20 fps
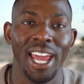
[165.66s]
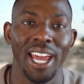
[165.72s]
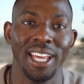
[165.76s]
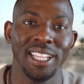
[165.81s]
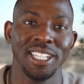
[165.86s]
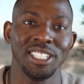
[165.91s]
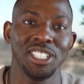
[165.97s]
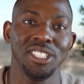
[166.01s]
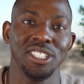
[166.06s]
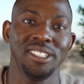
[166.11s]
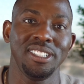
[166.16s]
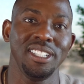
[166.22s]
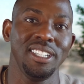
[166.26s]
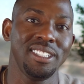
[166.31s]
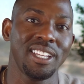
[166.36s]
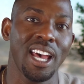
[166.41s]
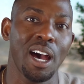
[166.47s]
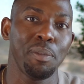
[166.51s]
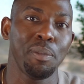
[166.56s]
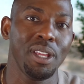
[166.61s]
and then she
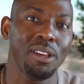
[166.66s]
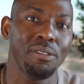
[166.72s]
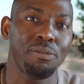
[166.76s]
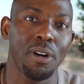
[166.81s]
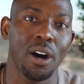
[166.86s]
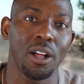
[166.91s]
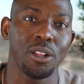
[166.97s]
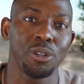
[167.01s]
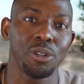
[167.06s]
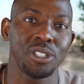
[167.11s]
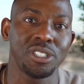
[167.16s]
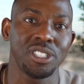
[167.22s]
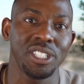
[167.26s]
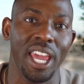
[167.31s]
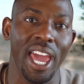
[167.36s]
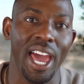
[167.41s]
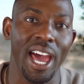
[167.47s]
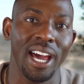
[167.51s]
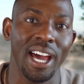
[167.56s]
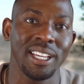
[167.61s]
sees how many followers she
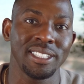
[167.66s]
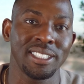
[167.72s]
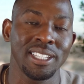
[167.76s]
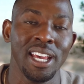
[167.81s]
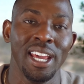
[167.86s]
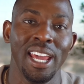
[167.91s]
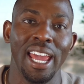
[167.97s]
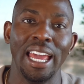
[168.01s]
has,